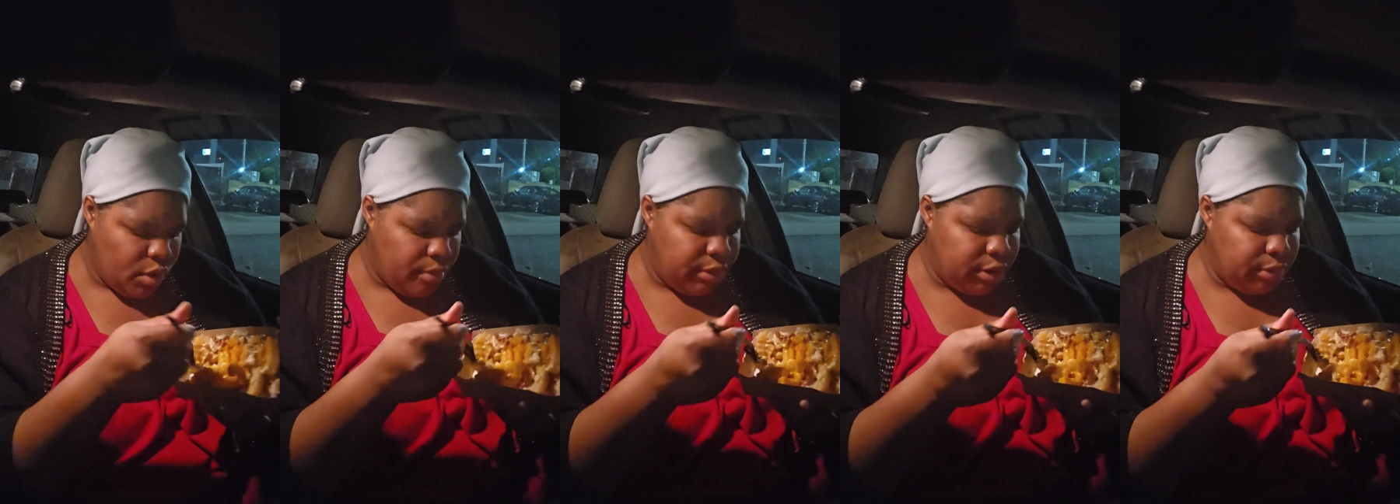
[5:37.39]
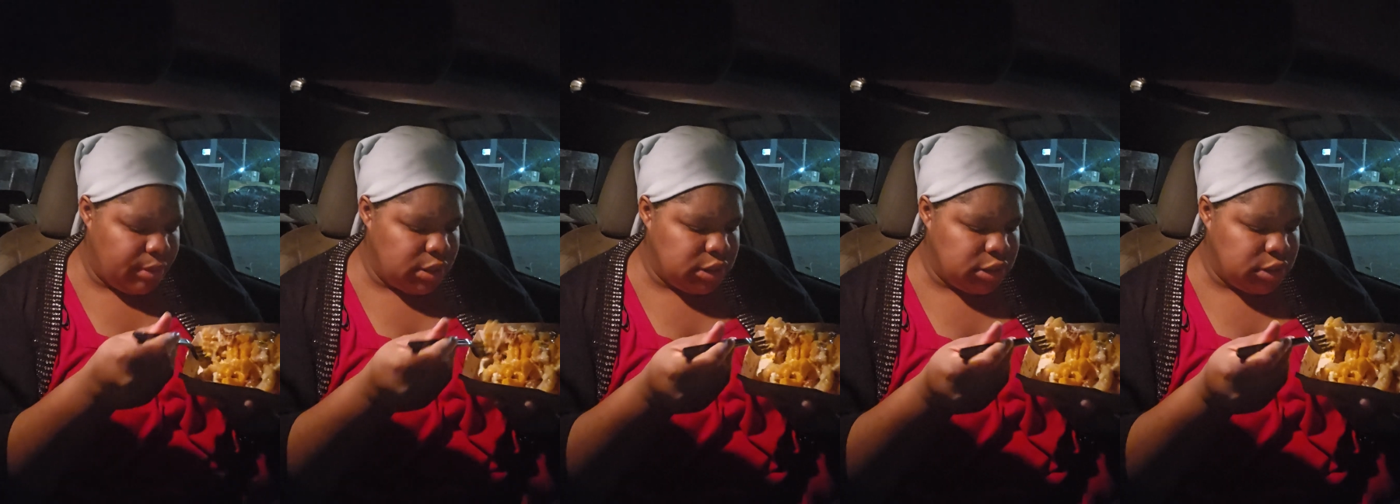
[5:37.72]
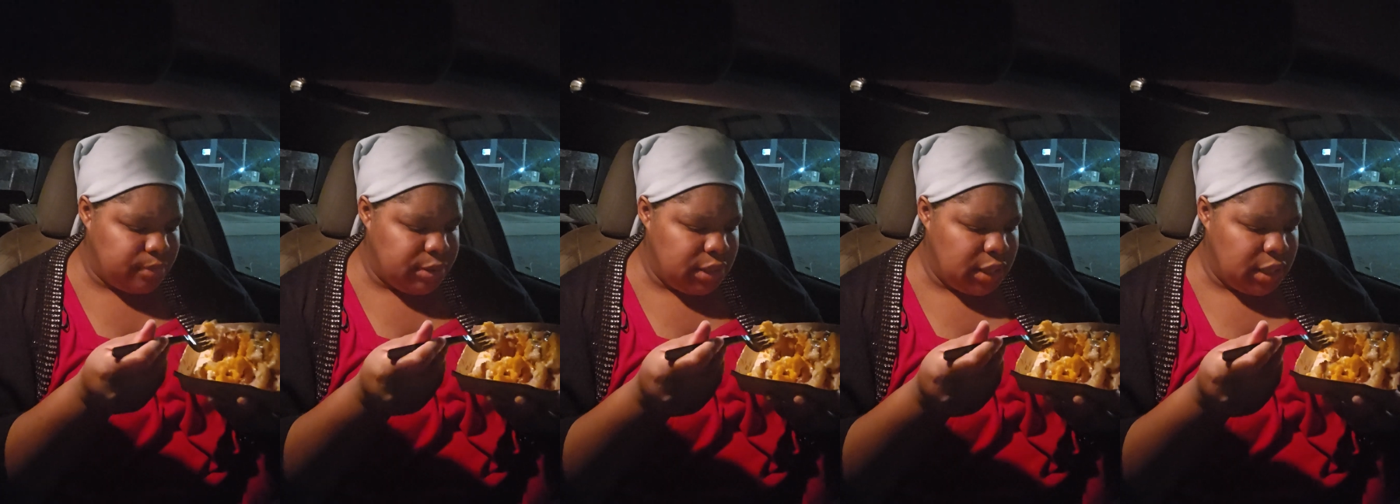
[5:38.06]
But it might
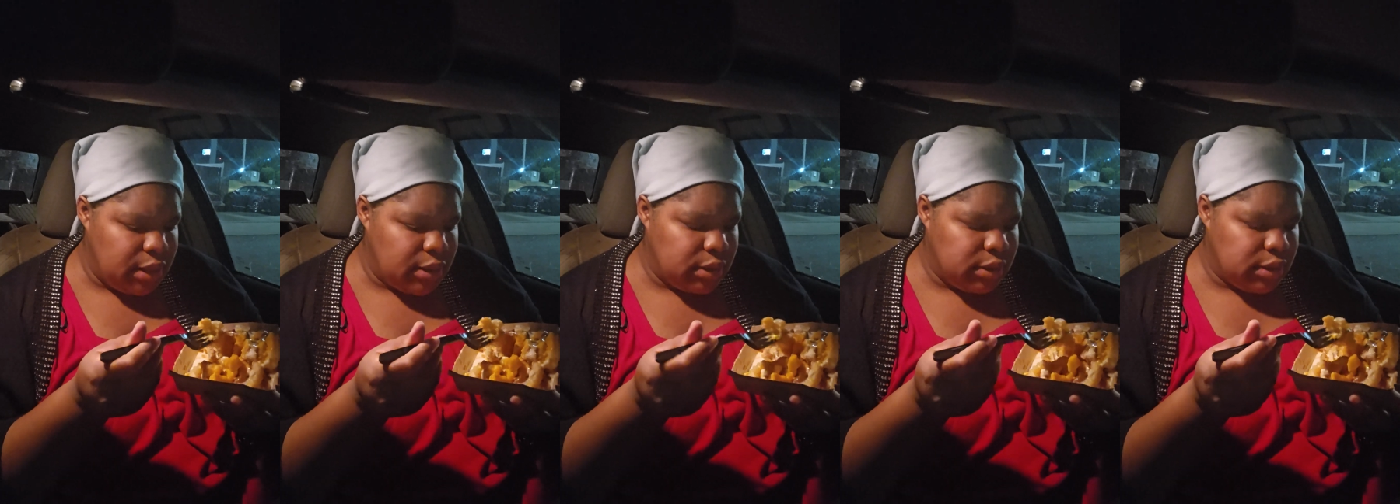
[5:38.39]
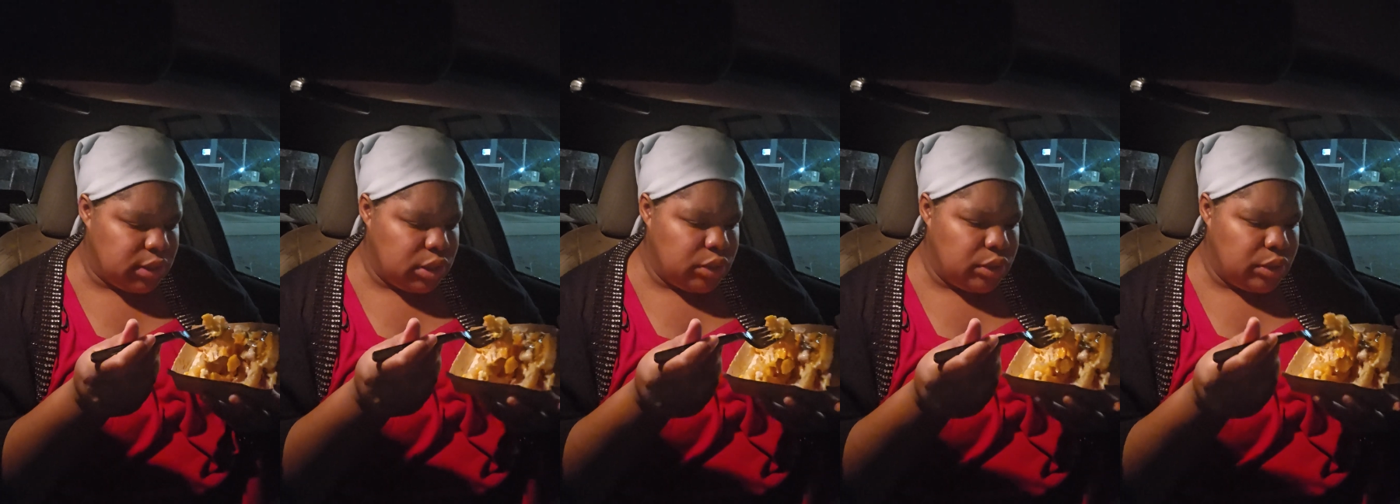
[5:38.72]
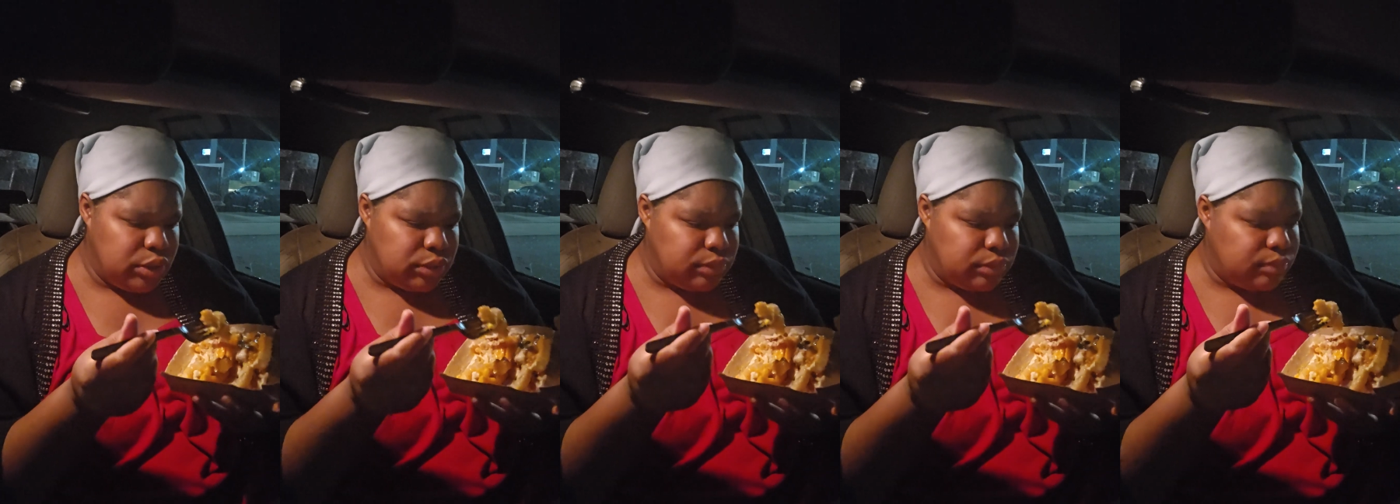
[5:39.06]
just be like
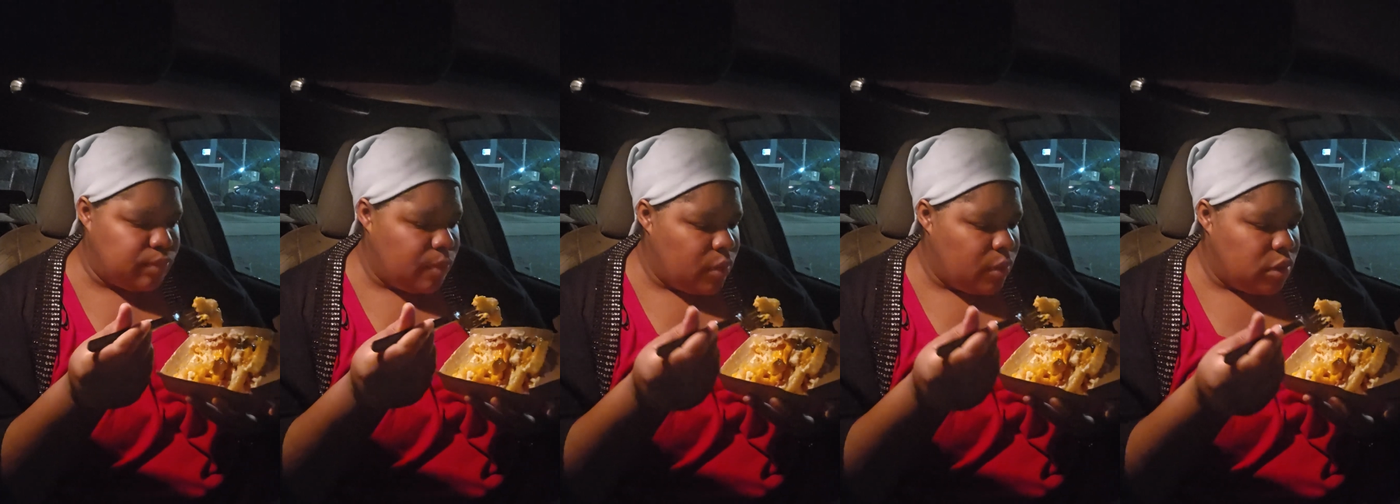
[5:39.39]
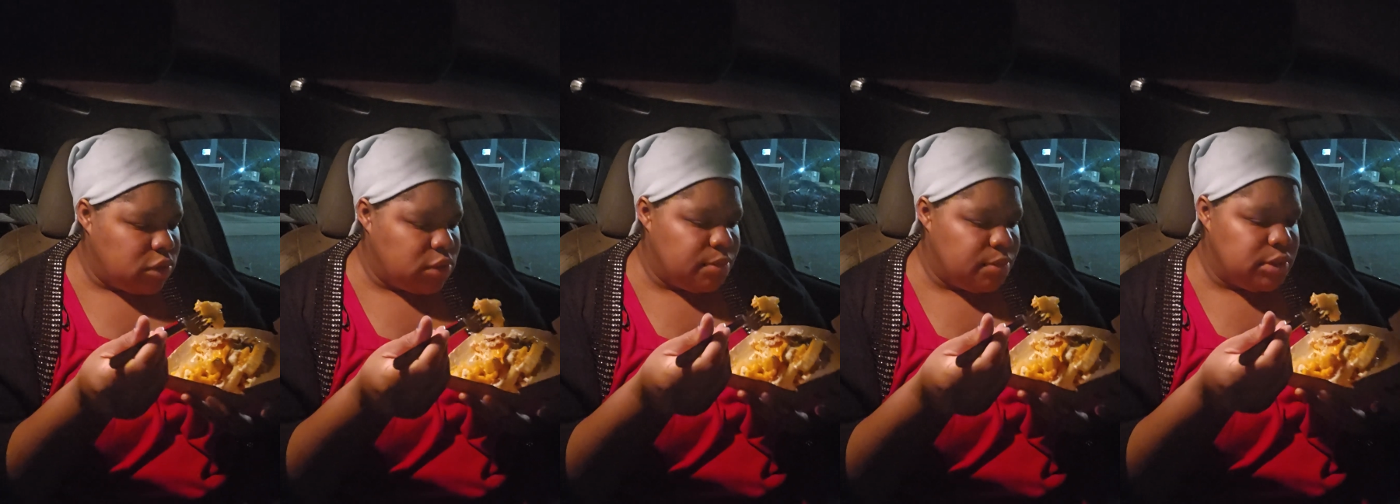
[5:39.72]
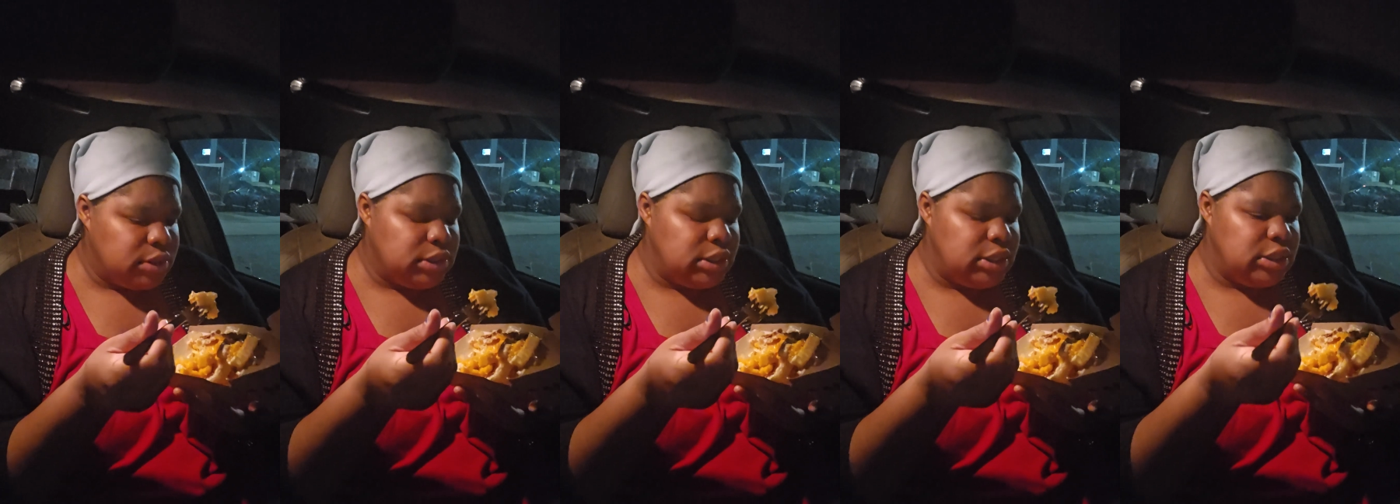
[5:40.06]
some of
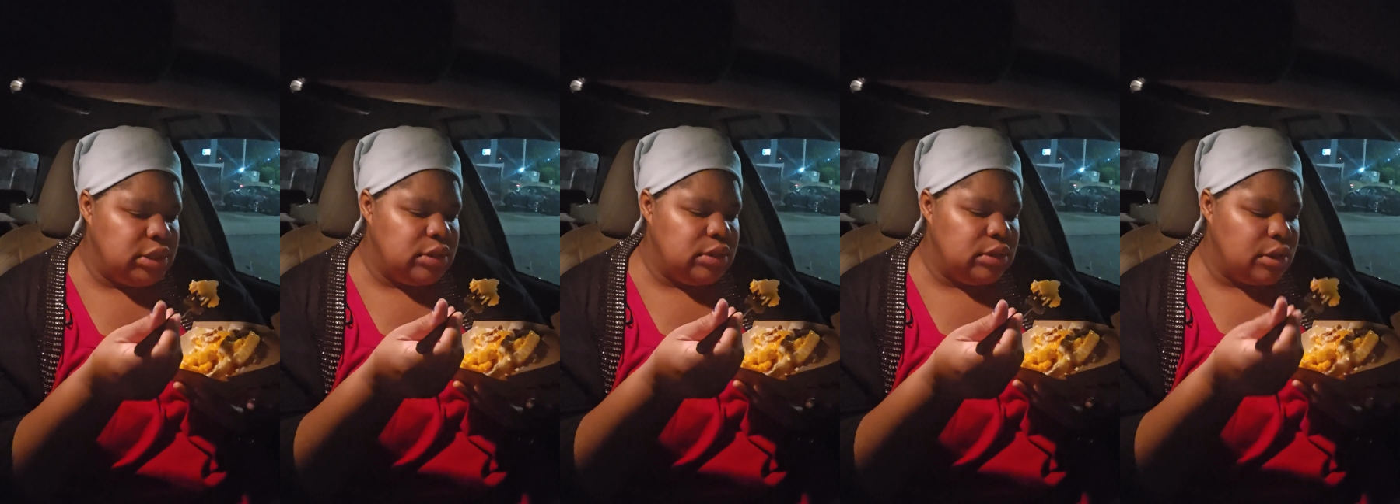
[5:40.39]
the season,